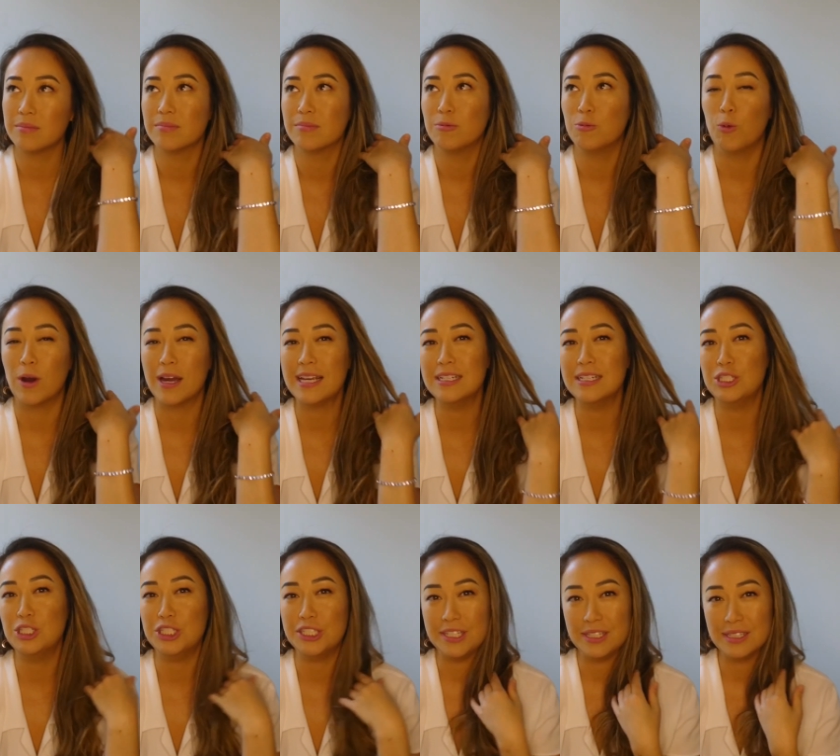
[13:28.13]
white
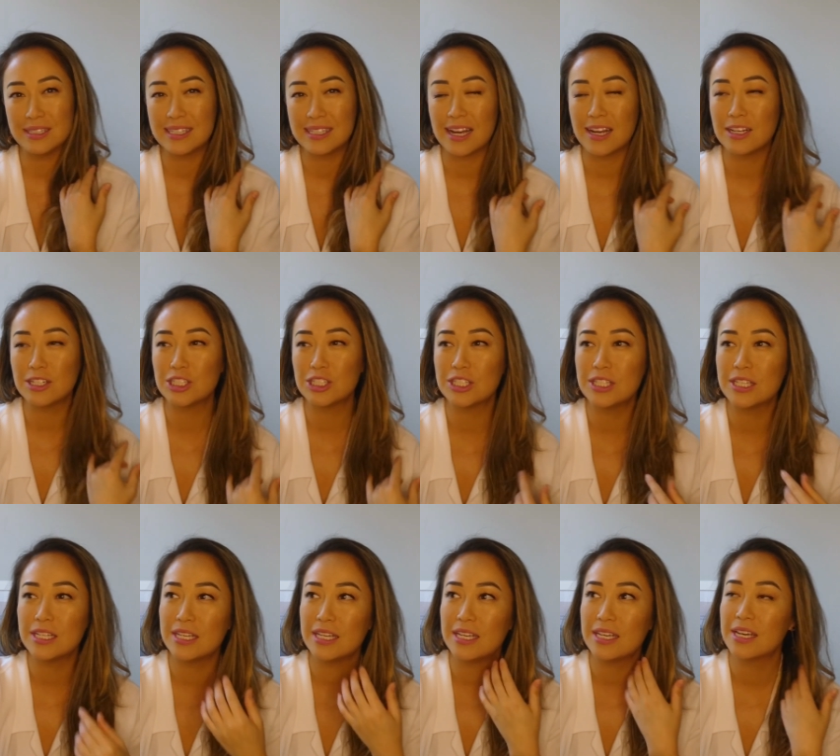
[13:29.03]
jeans
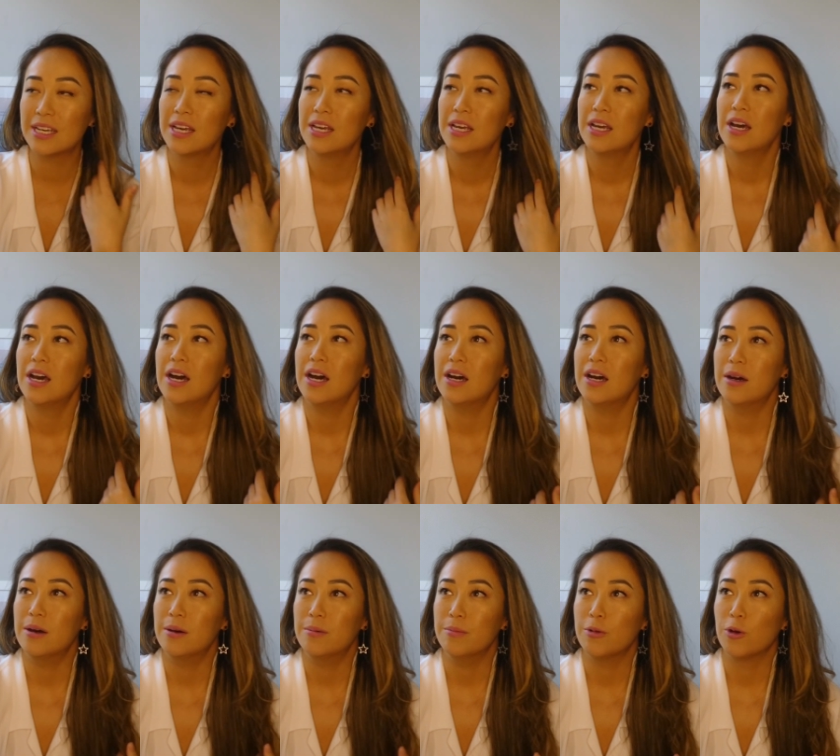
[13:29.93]
actually,
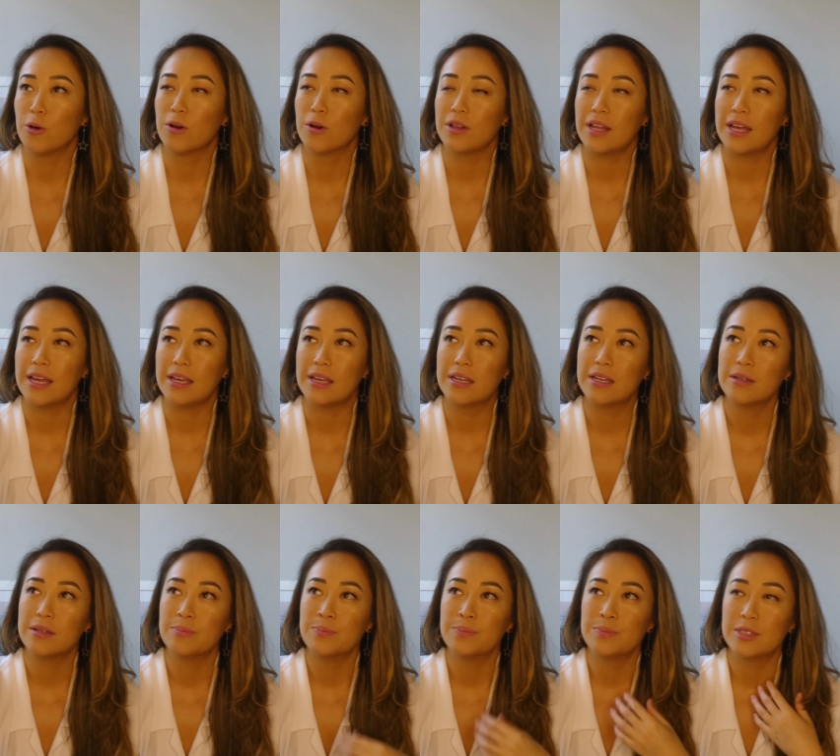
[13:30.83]
um, or like
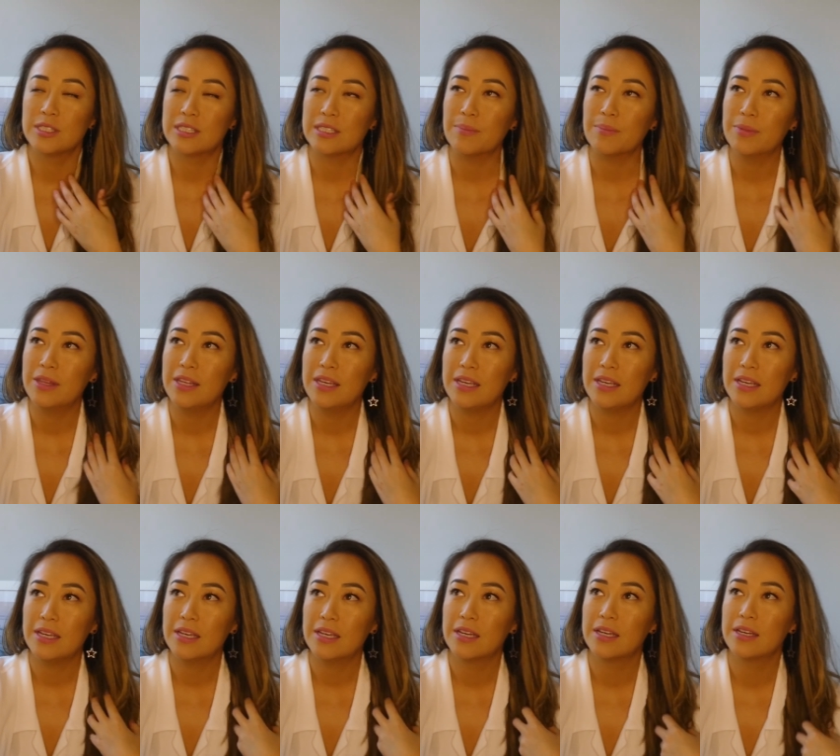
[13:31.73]

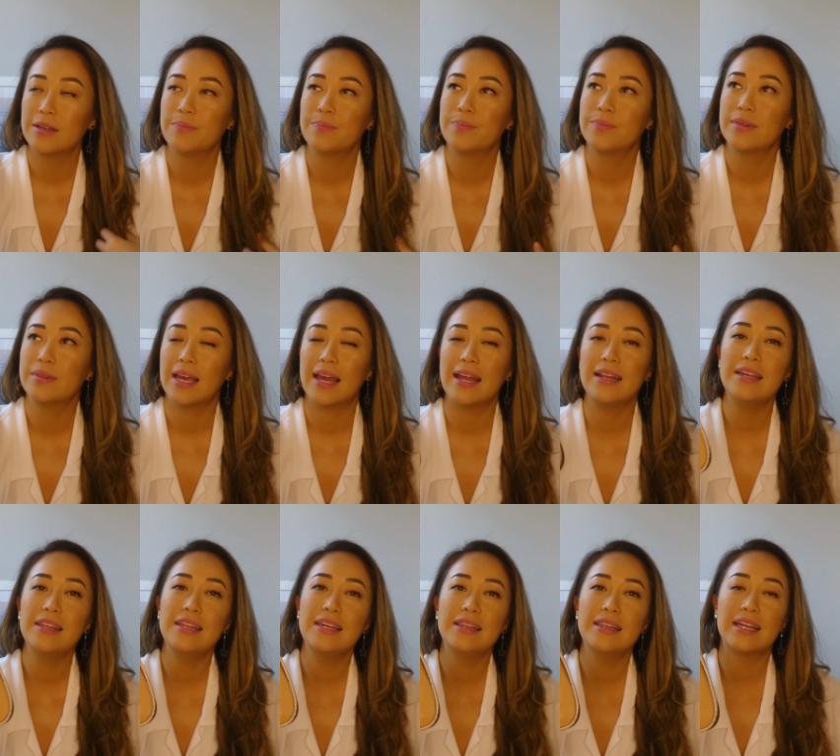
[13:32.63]
something,
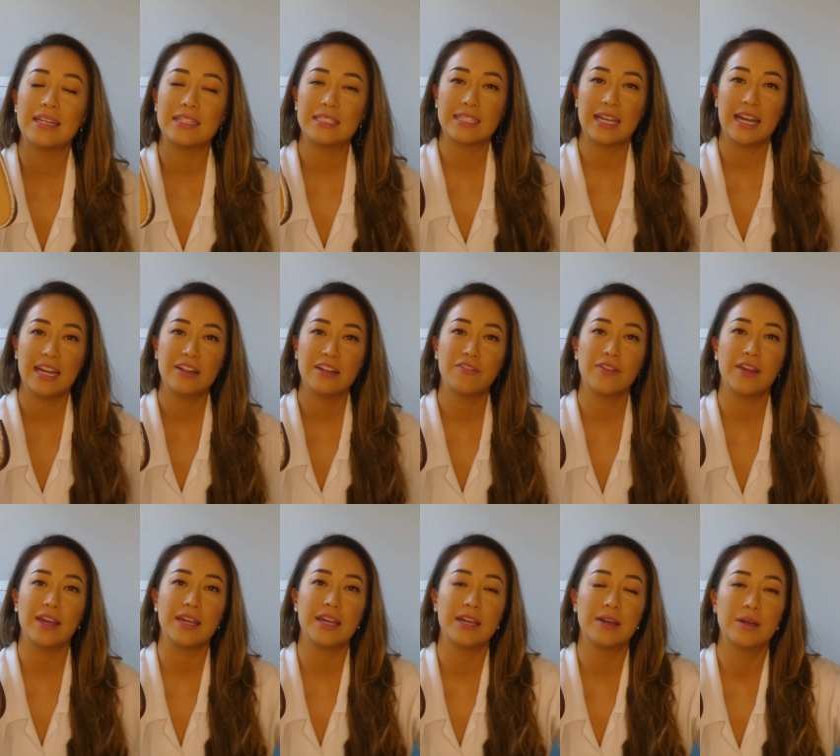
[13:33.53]
anything that's kind of like